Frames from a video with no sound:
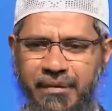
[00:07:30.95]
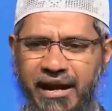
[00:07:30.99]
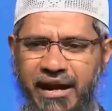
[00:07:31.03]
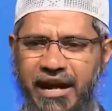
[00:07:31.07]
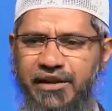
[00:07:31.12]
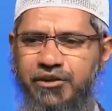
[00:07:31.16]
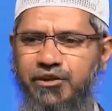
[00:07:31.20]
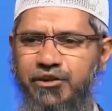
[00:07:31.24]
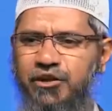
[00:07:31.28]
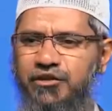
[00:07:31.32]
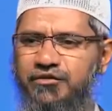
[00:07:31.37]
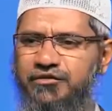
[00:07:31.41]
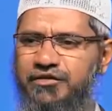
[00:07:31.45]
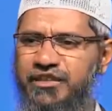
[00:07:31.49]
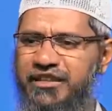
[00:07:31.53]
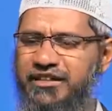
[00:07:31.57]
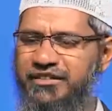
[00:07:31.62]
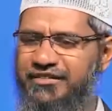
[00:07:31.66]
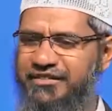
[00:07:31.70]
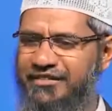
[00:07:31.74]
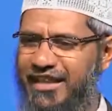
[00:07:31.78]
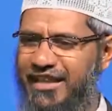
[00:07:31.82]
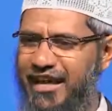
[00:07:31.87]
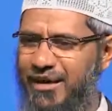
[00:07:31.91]
part of the
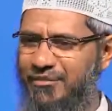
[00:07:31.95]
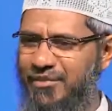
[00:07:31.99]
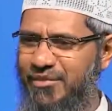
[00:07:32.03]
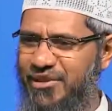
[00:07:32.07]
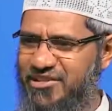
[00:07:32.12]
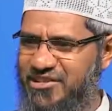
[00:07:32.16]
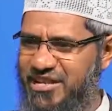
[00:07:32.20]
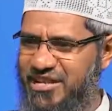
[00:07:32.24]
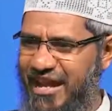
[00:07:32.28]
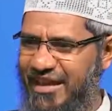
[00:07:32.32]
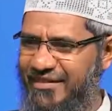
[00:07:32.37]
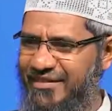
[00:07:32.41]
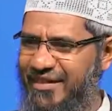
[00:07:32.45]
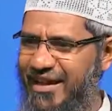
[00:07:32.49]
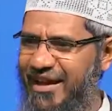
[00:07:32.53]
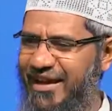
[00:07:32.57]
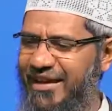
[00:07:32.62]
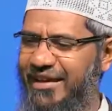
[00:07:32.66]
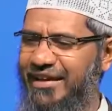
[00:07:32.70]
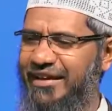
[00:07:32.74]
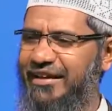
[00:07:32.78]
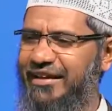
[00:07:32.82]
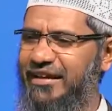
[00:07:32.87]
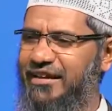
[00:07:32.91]
Islamic
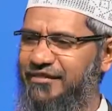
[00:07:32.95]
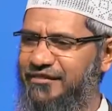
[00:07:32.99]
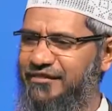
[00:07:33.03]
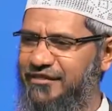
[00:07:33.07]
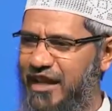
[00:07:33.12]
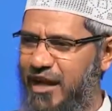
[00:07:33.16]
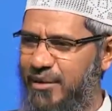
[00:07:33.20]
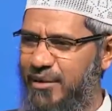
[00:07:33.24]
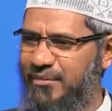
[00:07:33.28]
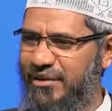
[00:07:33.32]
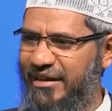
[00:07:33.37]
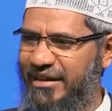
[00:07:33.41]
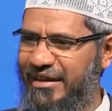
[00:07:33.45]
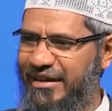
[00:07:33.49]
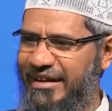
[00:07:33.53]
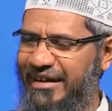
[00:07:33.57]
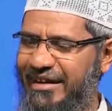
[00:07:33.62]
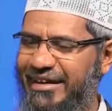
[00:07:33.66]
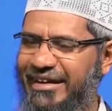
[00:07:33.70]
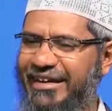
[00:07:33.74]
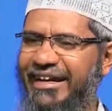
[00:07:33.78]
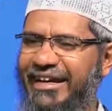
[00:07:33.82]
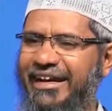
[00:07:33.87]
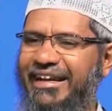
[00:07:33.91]
Shahada, Islamic
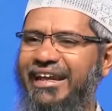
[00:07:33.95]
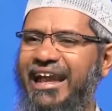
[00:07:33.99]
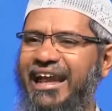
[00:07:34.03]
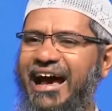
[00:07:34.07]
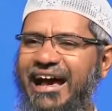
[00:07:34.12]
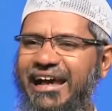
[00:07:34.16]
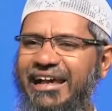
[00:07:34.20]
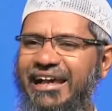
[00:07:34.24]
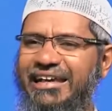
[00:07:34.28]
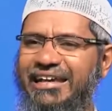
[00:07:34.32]
creed, La